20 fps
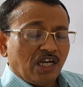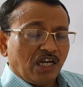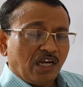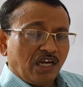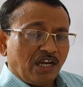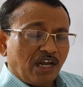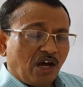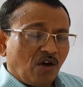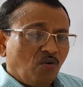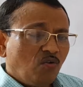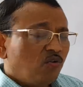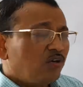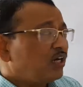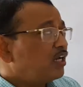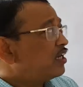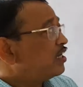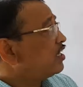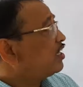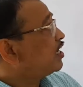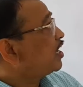Now
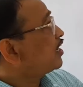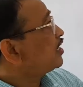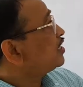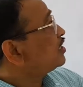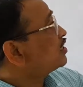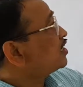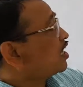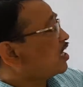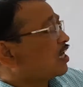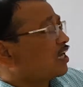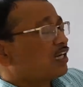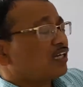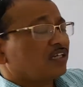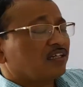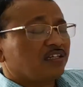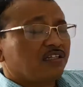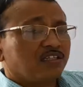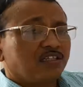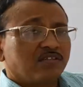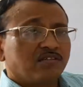regarding the,
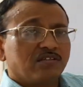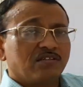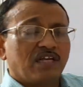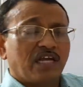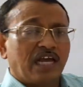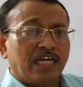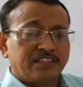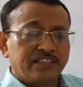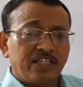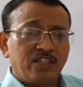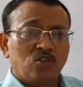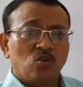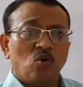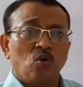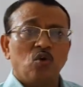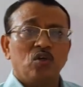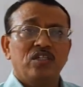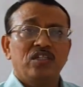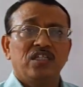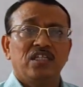as I
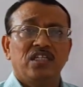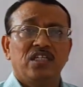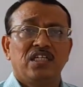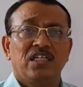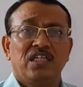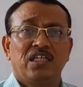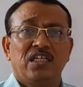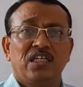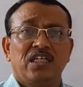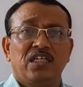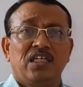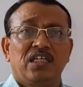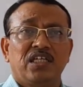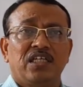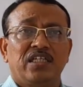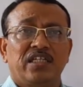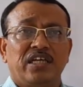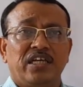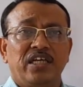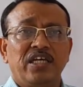told,
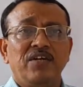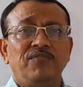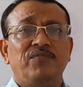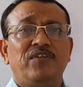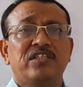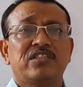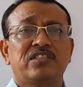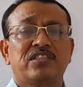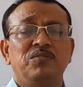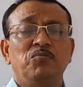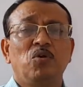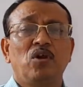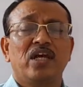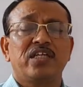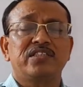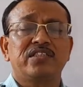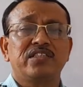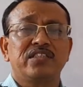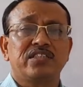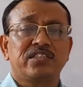if the
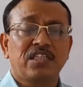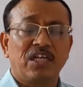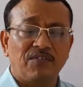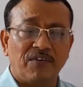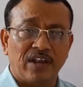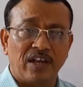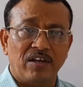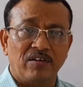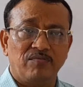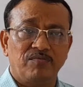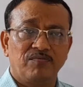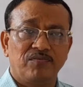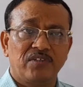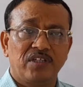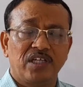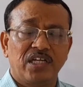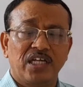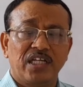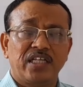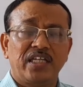stimulus is given,
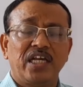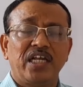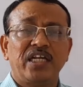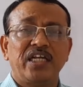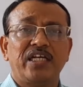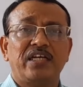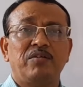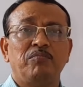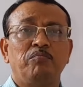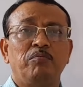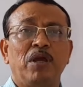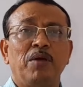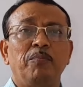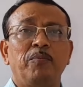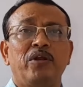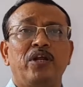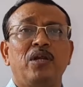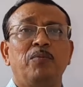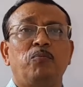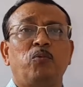then
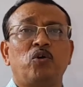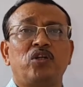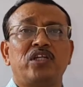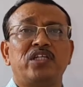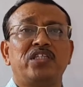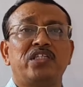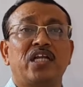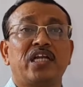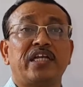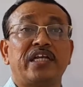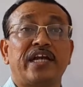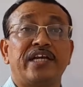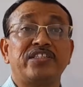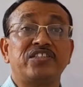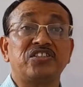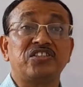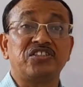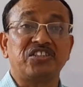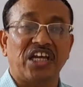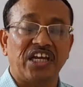membrane potential
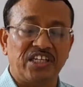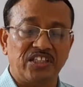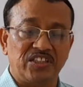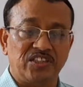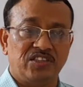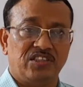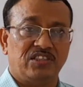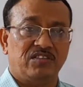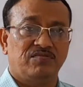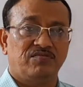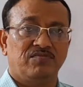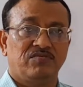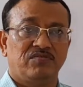gets changed.